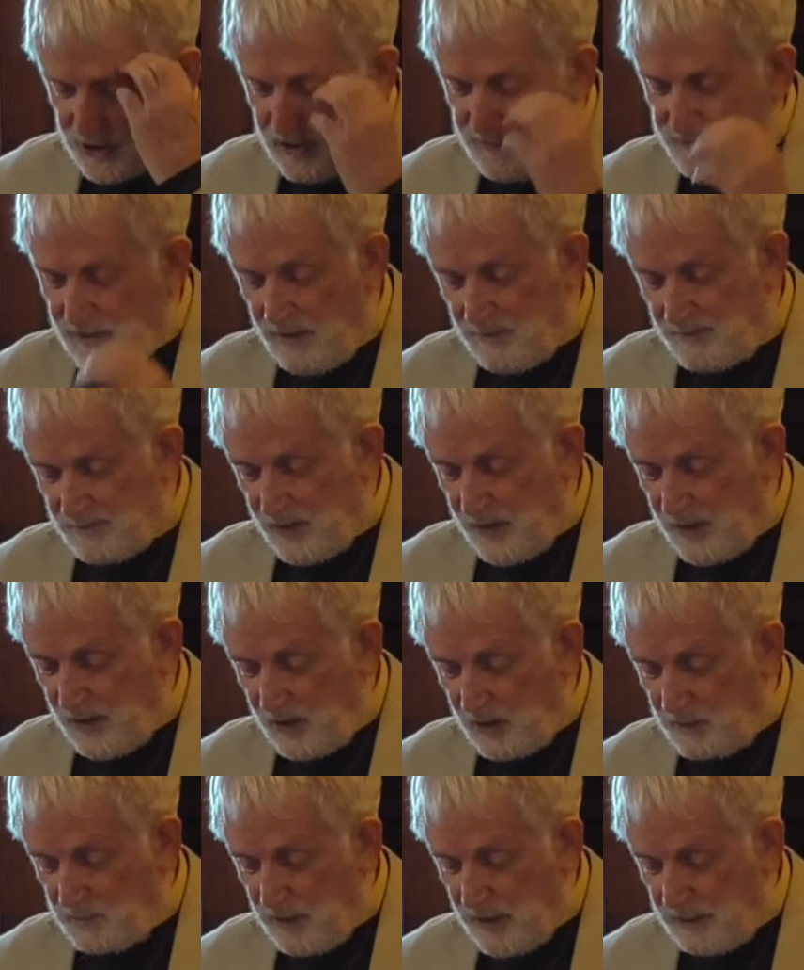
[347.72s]
to give up
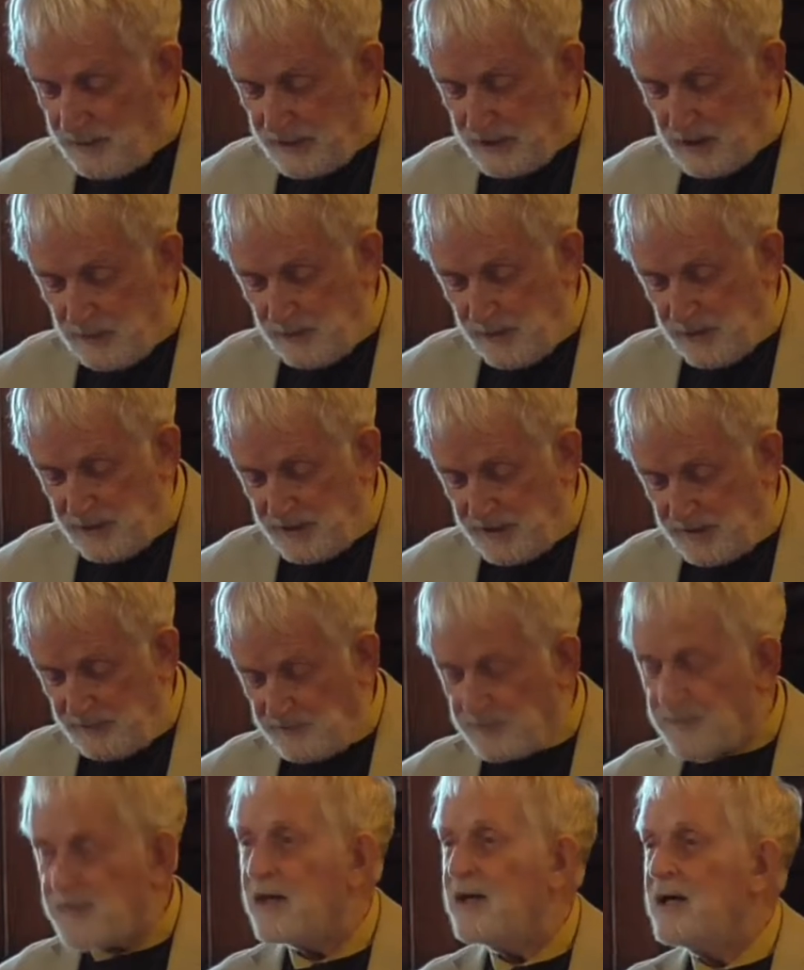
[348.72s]
on public
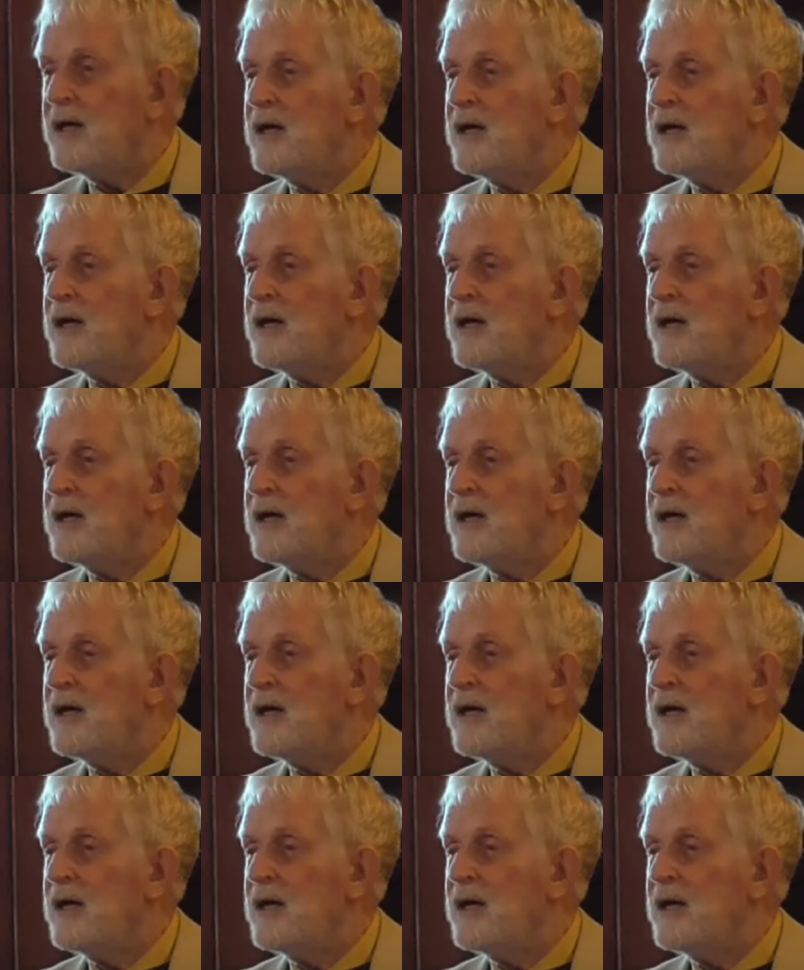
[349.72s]
opinion.